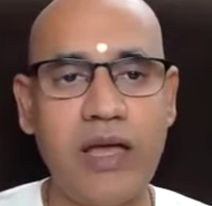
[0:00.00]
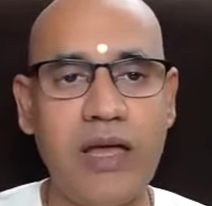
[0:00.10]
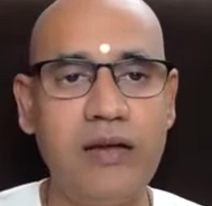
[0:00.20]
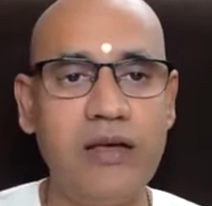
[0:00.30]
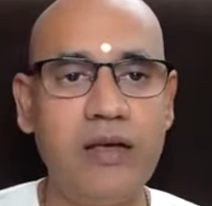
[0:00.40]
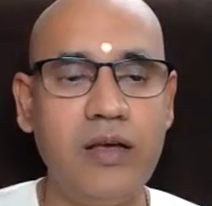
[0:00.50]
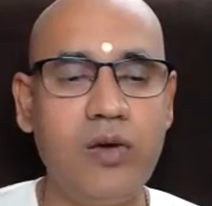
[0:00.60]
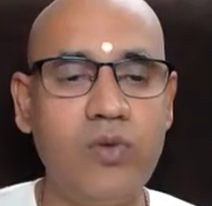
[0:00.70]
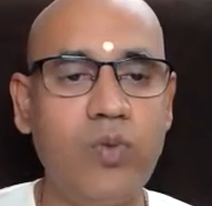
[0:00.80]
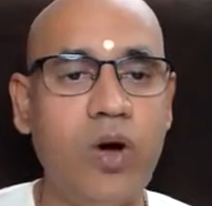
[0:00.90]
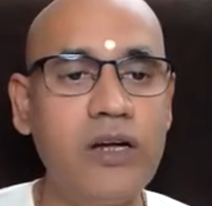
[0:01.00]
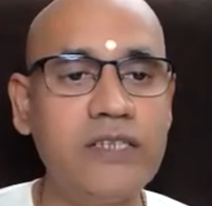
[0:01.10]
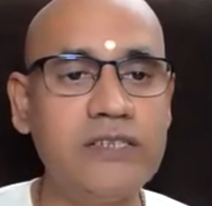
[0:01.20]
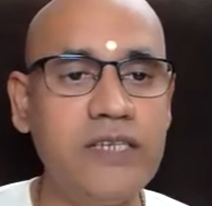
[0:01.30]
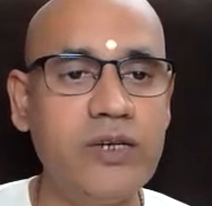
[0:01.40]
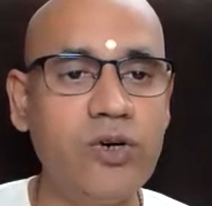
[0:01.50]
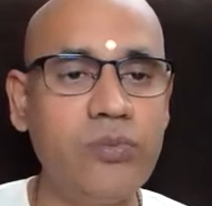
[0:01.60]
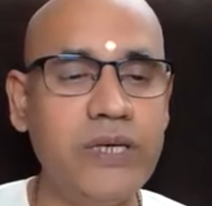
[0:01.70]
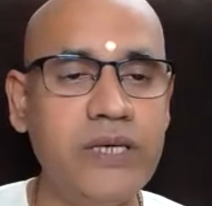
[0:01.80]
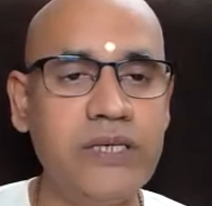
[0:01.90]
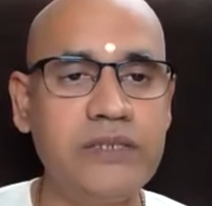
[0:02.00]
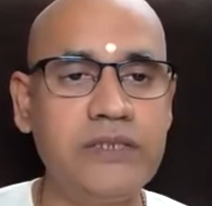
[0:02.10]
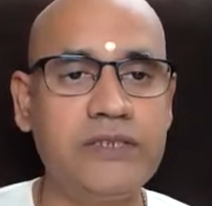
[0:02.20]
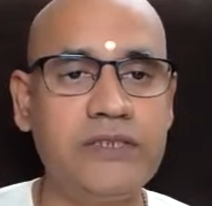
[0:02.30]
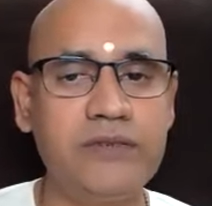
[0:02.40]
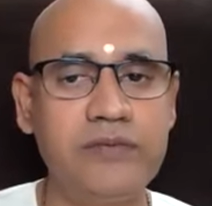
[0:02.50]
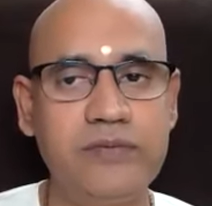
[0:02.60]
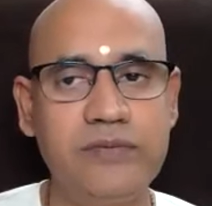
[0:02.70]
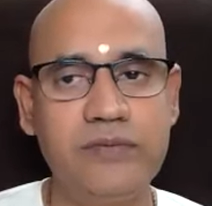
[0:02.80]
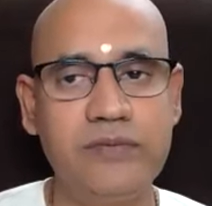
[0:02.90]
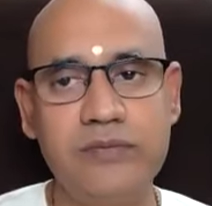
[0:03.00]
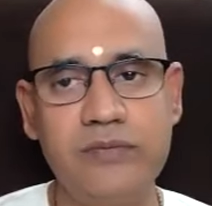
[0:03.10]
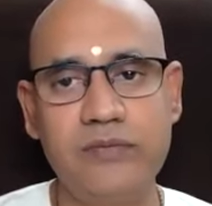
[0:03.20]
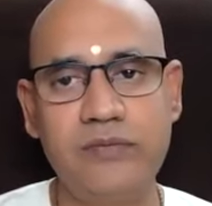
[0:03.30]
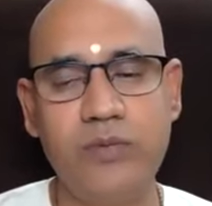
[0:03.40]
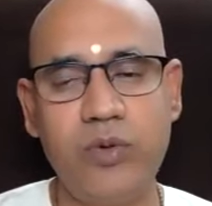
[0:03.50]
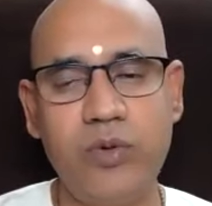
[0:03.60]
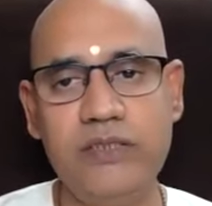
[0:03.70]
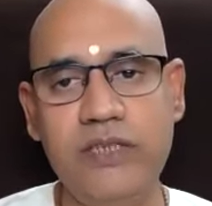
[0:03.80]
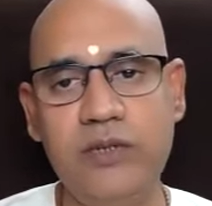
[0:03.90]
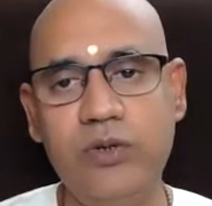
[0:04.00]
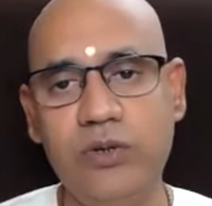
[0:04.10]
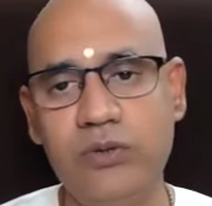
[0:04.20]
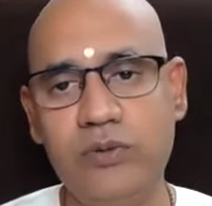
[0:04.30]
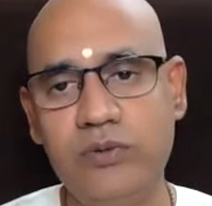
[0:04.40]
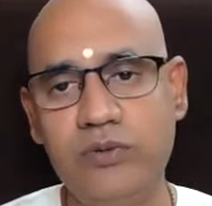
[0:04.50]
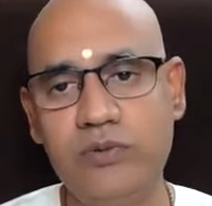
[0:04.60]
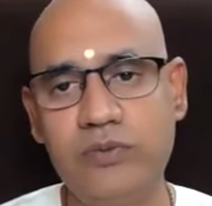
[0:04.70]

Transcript: And what is ego means? What is ego?